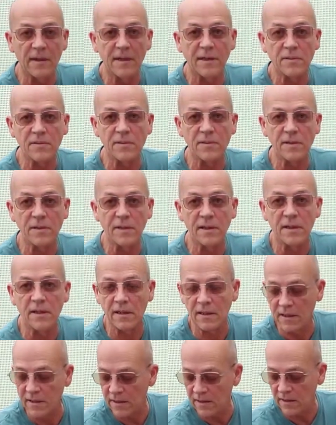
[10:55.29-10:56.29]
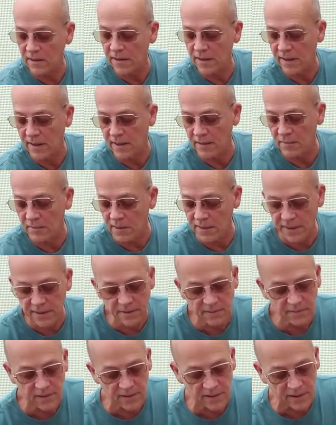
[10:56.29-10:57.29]
This one's still a little yellow, but
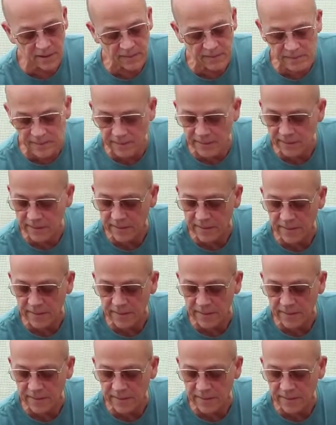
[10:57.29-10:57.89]
it's recovering.